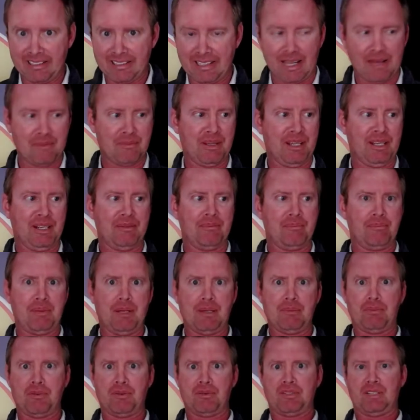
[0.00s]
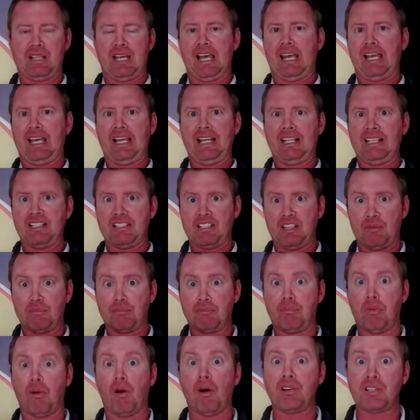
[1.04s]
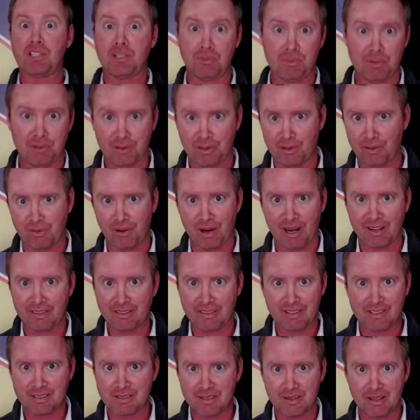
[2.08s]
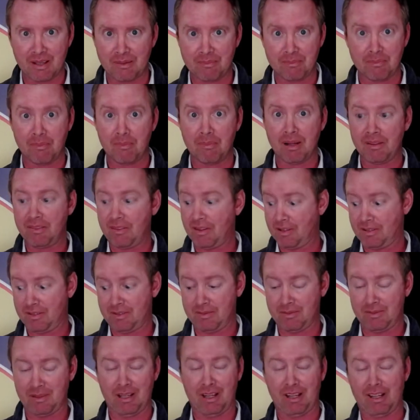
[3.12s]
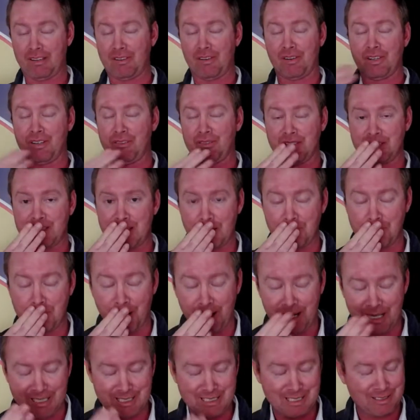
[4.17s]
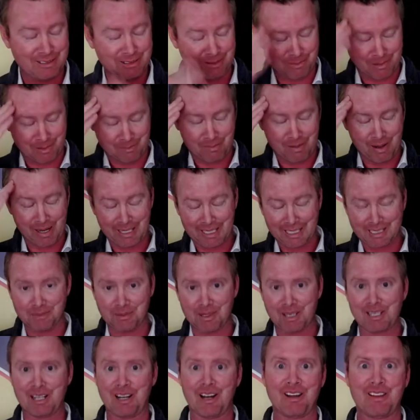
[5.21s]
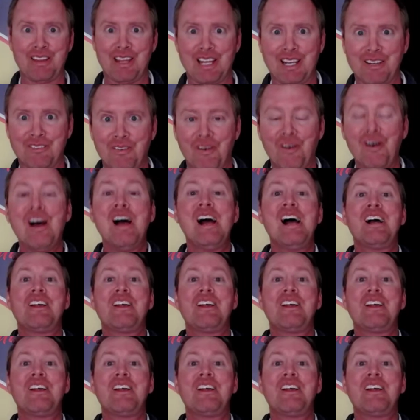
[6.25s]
I mean, people say it is impossible to ride this, I can't even say bicycle, my mind doesn't want to go there anymore,